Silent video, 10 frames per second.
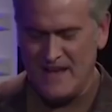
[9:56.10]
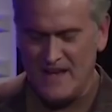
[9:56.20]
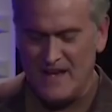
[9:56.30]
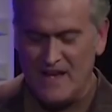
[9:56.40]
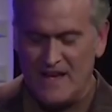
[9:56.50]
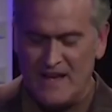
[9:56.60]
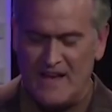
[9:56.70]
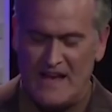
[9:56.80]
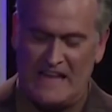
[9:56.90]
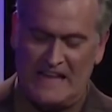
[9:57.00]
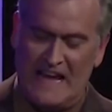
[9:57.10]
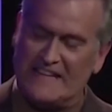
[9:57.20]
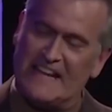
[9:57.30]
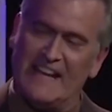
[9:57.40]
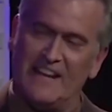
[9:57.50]
We did 10 episodes.
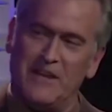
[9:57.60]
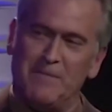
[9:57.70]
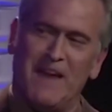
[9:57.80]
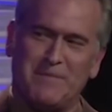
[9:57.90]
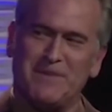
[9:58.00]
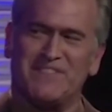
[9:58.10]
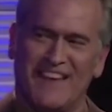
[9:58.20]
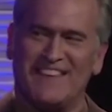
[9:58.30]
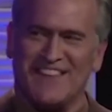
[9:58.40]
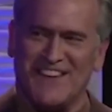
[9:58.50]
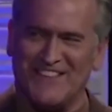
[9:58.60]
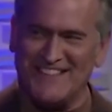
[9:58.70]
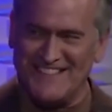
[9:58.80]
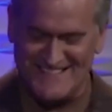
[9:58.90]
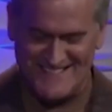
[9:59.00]
So I got my Wink
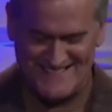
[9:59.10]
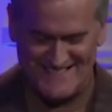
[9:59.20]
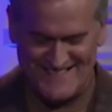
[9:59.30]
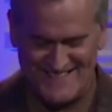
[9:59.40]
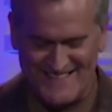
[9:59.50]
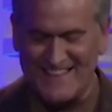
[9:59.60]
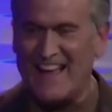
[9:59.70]
Martindale on.